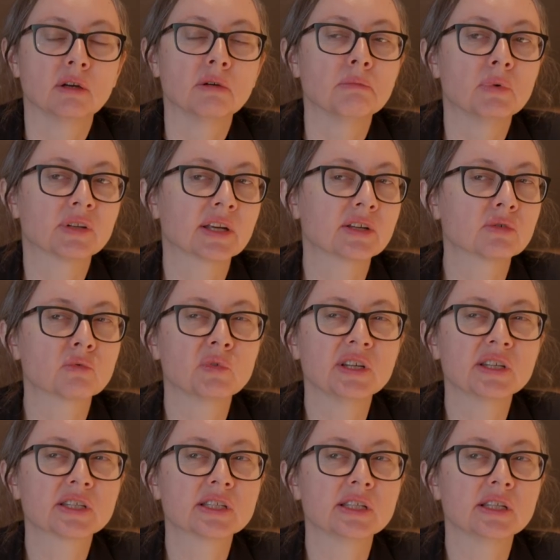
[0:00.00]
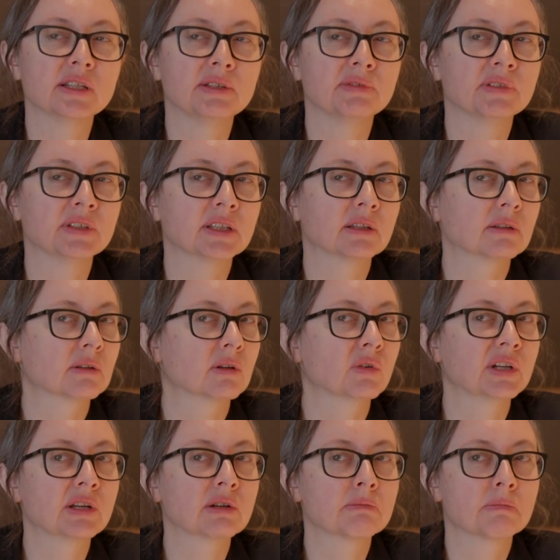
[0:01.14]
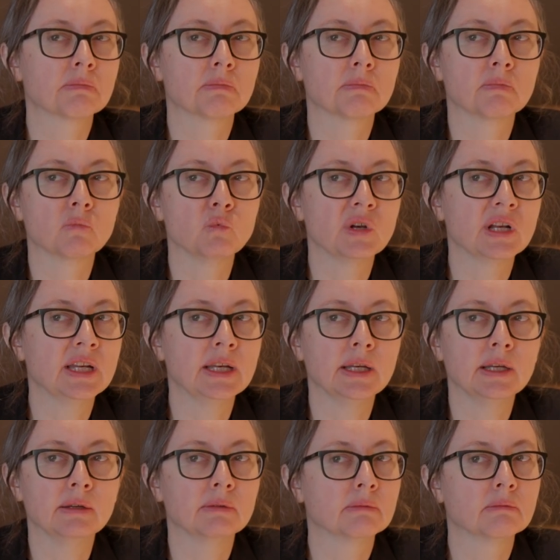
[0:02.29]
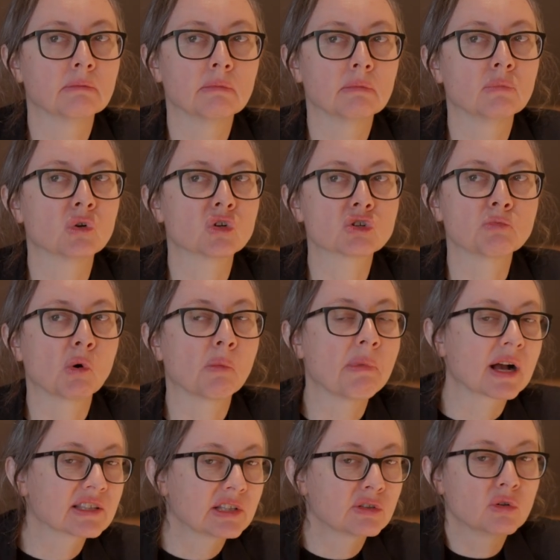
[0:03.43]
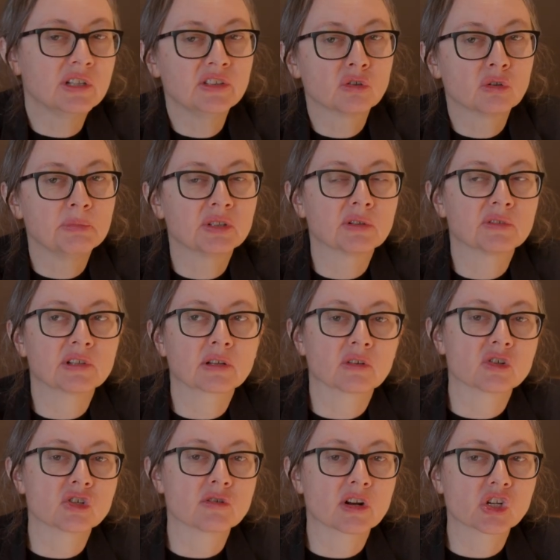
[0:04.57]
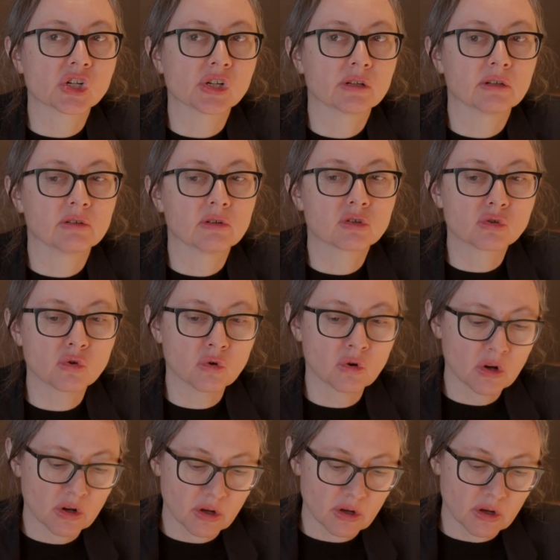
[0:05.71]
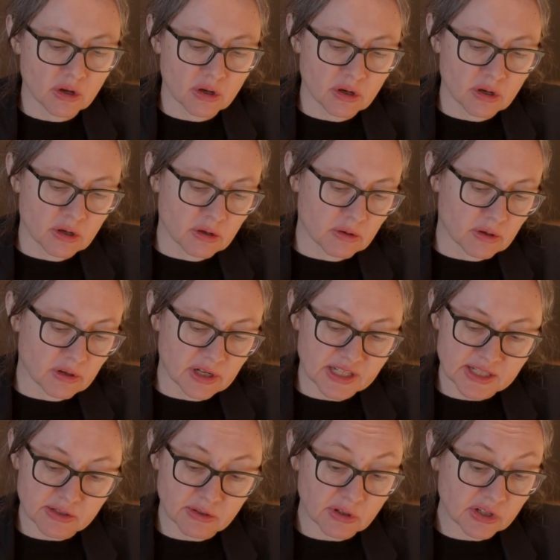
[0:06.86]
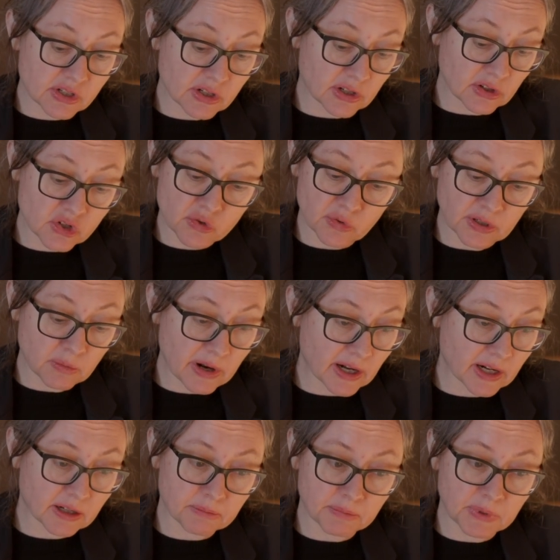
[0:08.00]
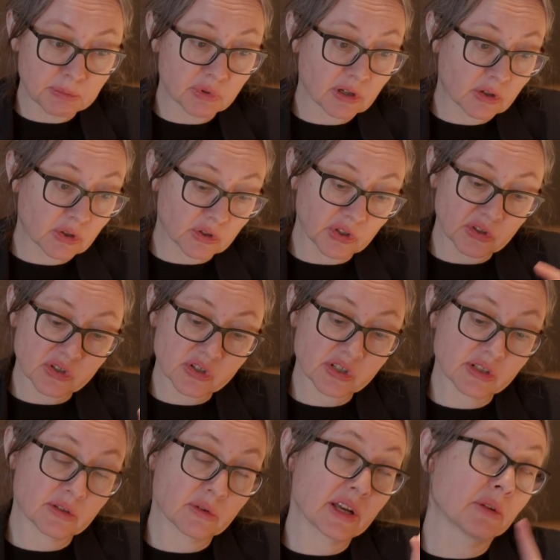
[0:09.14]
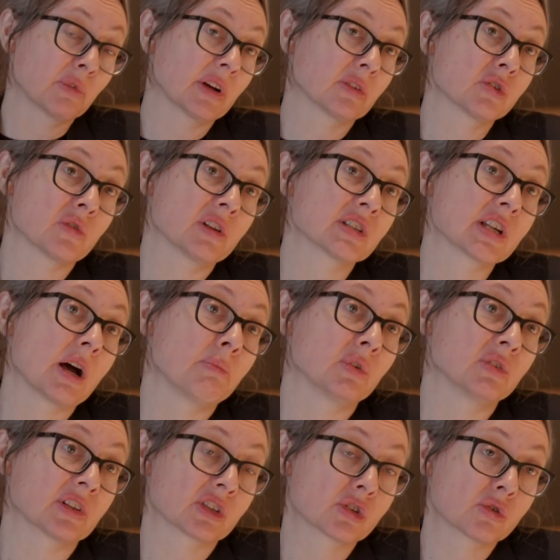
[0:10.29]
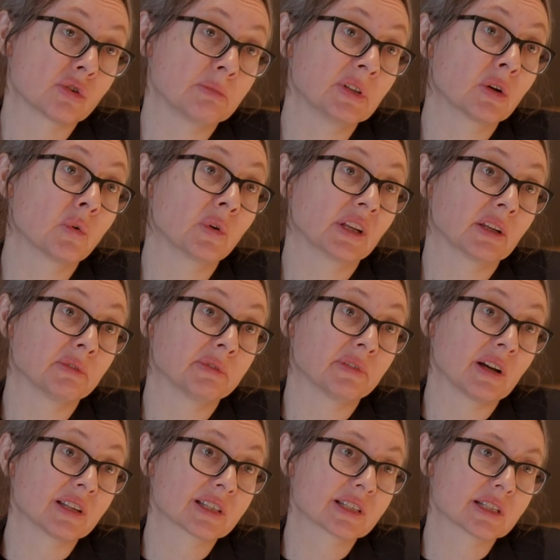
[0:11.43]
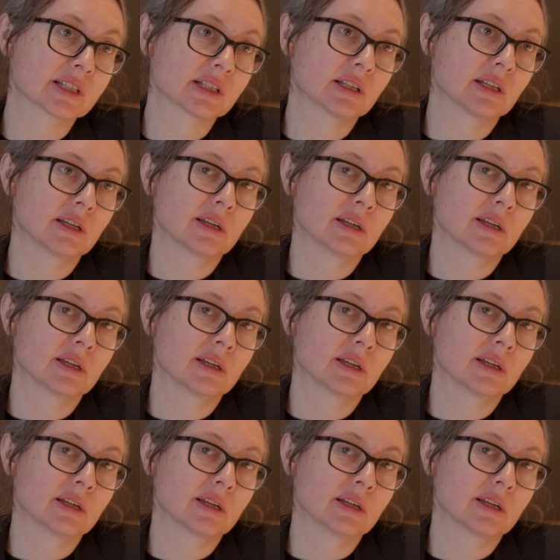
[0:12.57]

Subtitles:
But I don't really see anything going really much more back than a little bit of that contraction. So it's a country where people are curious and where trends happen extremely quick and fast.